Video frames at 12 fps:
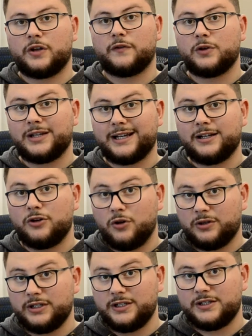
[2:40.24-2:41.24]
if you're lacking
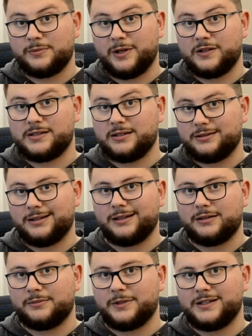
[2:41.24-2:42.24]
knowledge about certain
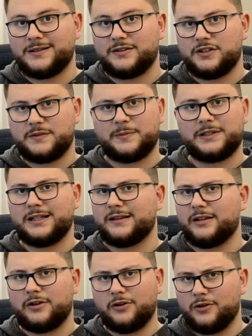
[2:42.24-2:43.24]
elements, just pretend
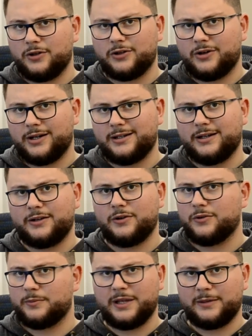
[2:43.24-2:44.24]
that you know it already and
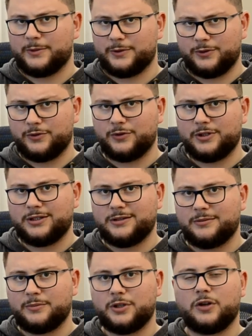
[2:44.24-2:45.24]
you'll be able to do
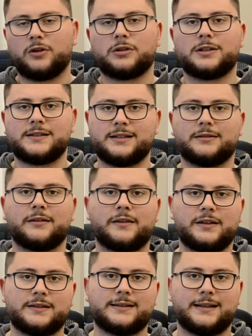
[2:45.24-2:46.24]
it. But don't consider
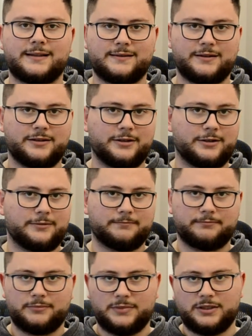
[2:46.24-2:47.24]
this as a
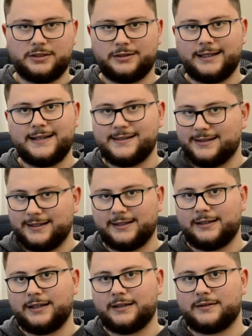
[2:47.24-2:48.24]
lazy
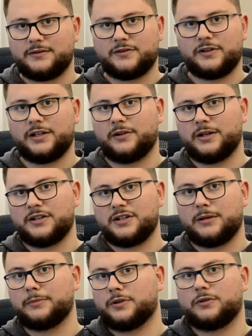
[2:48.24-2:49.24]
technique so that you can
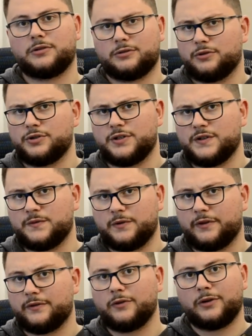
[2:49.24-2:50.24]
jump into conclusions
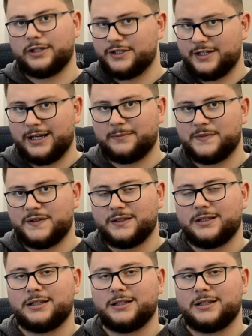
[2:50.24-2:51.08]
with knowledge gaps.